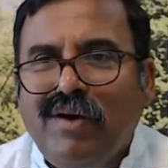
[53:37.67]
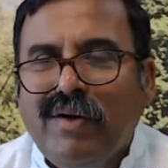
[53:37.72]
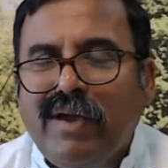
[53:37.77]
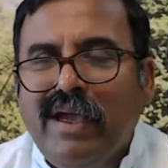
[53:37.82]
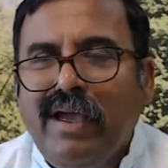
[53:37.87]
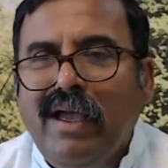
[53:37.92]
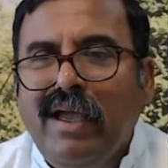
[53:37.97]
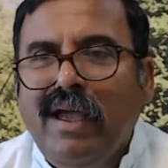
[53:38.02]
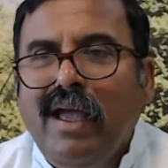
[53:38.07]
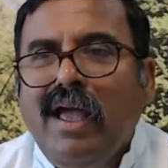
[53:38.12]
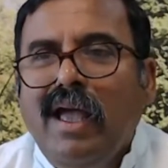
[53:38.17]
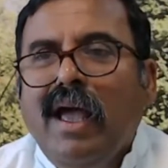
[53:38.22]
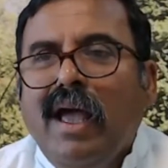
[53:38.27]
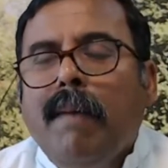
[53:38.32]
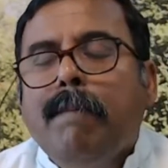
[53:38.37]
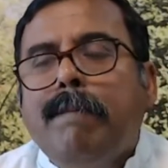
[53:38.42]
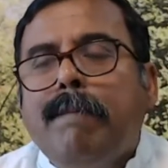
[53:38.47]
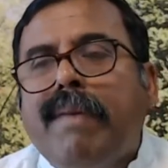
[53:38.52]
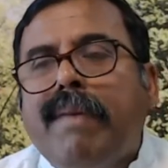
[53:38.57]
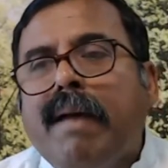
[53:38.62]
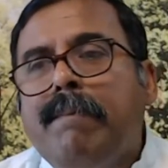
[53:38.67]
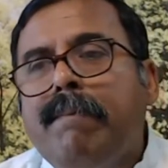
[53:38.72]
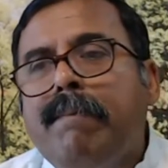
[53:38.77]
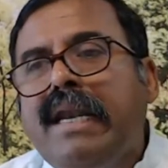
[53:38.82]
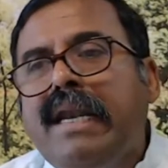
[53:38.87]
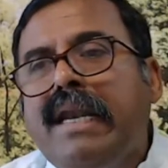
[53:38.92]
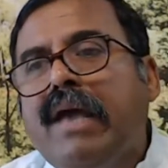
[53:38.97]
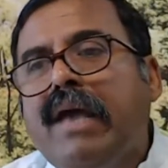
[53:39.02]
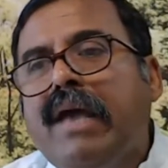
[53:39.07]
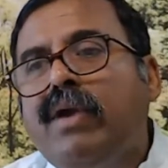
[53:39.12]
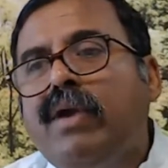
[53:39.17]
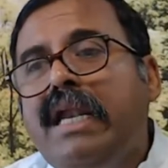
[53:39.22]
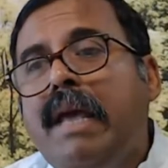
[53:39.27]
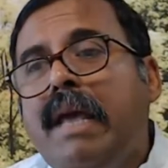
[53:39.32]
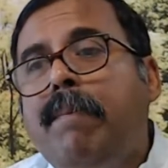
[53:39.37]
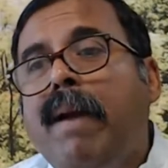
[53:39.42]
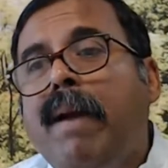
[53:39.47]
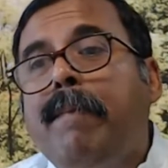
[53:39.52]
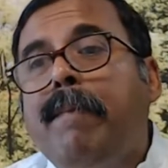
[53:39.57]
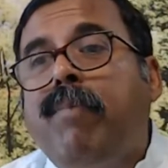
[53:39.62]
Okay, Brahman can
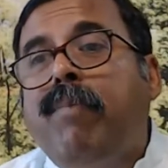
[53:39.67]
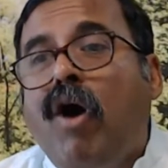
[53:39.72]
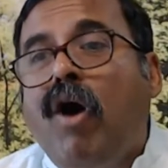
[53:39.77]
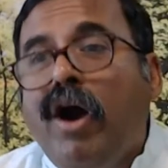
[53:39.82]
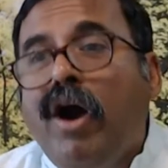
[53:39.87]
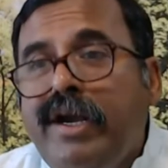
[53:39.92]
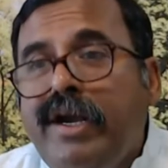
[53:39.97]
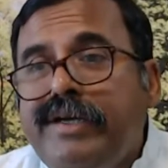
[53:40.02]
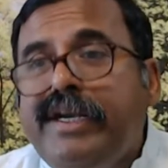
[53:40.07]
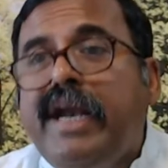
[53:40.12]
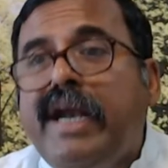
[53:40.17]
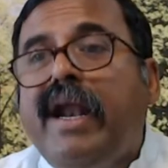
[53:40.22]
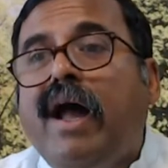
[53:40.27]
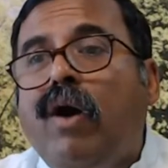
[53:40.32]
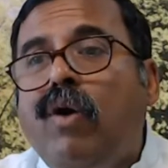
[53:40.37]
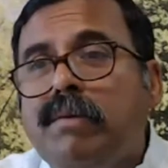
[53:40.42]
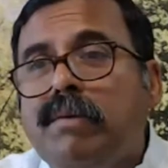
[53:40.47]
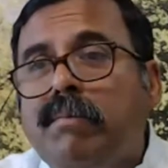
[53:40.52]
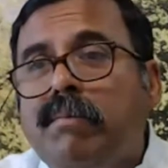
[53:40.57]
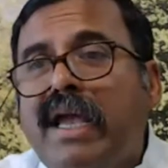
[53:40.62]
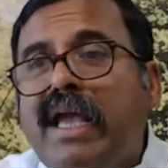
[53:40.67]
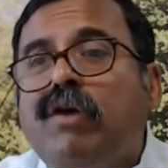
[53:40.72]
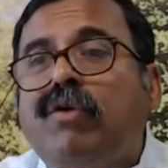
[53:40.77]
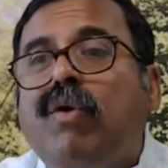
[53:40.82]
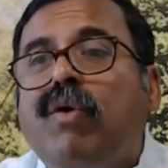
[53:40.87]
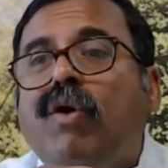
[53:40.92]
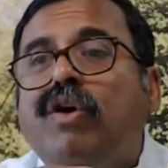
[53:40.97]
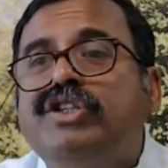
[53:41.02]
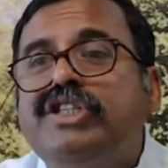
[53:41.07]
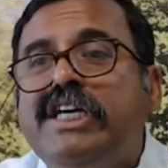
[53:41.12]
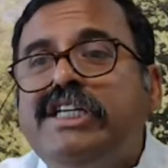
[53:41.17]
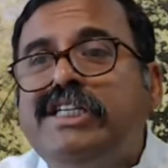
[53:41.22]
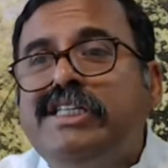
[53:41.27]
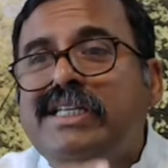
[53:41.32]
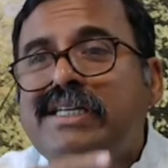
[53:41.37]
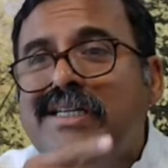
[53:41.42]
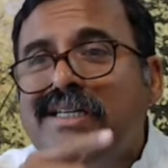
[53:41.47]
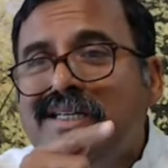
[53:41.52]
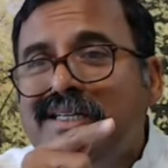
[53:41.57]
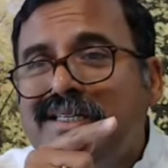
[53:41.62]
only be pointed out by a
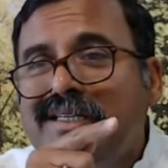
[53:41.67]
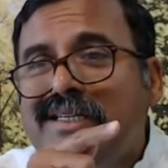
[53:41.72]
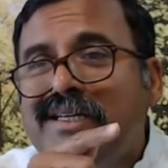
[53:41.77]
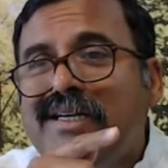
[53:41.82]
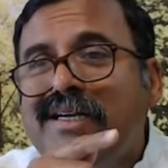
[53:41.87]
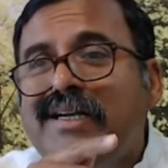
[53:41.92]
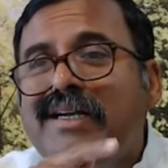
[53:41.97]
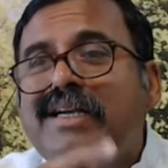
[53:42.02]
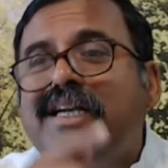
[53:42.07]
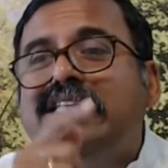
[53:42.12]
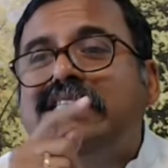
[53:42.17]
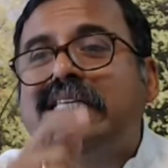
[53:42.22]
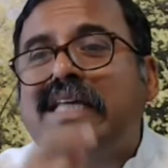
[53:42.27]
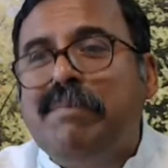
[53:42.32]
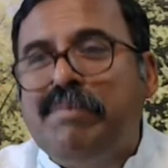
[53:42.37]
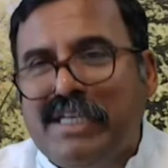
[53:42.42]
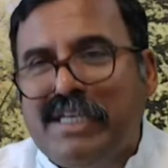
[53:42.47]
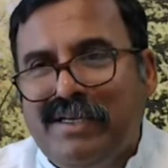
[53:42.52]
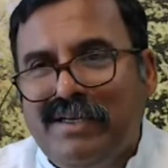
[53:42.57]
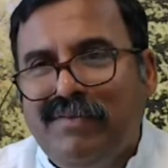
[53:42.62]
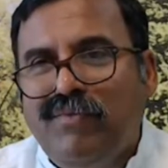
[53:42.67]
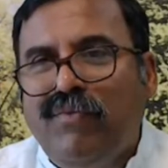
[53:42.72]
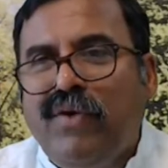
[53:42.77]
closest description.